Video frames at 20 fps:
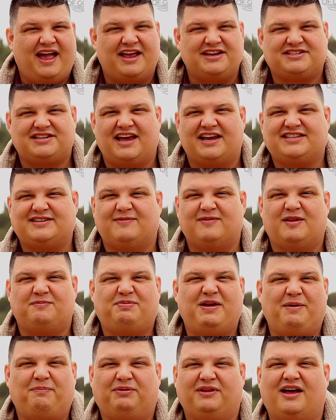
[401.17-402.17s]
It's like some of the
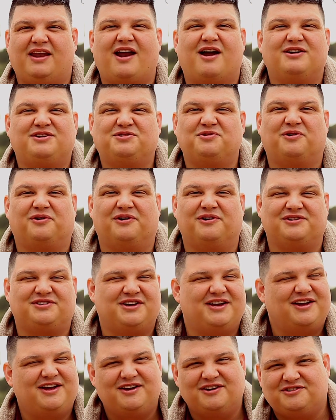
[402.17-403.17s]
people on our
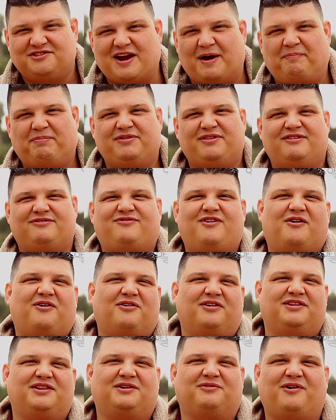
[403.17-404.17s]
tours, dropping their
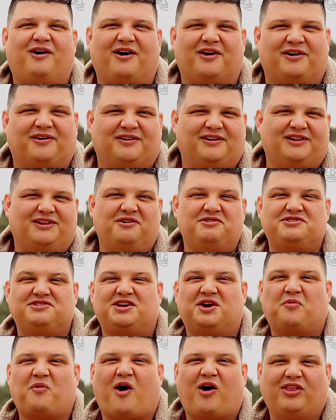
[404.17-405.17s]
phone in the water, losing
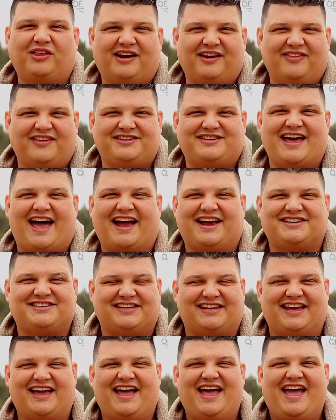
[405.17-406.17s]
their wallet in the
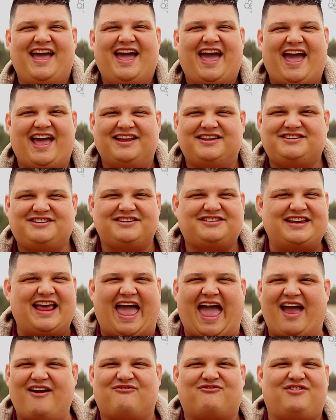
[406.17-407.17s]
taxi. And just
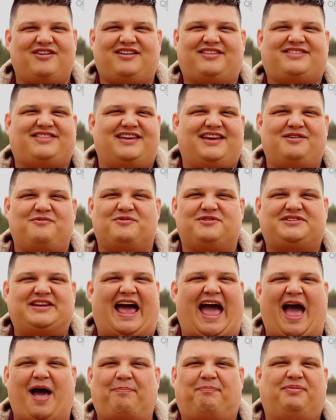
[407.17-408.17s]
everything was
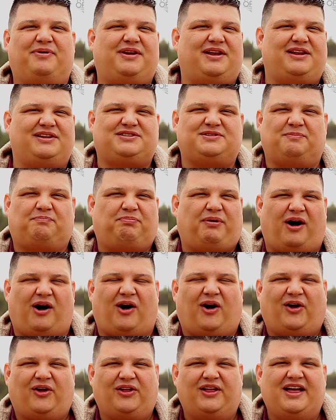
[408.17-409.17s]
happening to
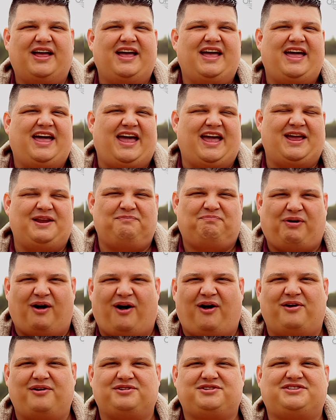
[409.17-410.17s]
Paul. And
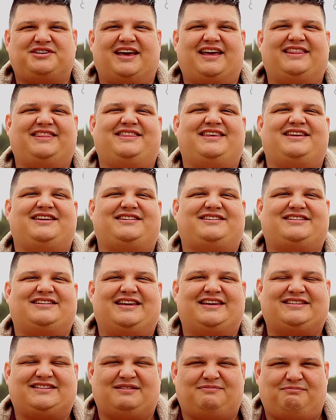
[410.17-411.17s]
Paul said, this
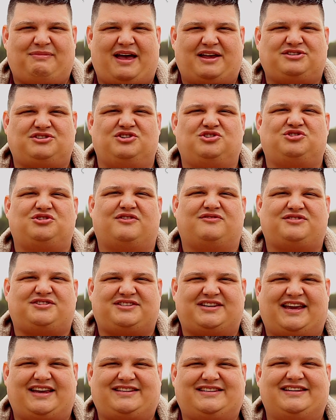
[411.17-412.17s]
is a messenger of
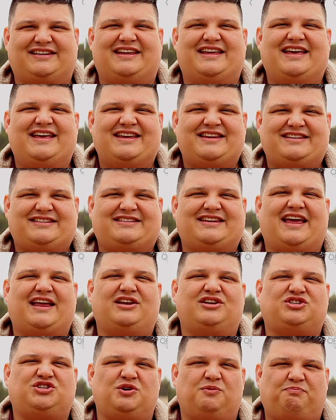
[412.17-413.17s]
Satan
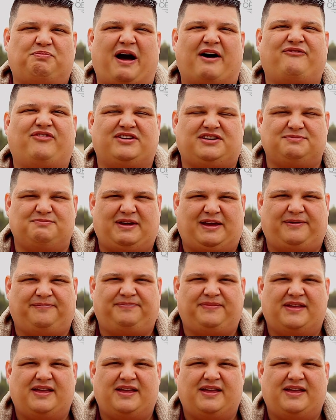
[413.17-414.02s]
sent to buffet me.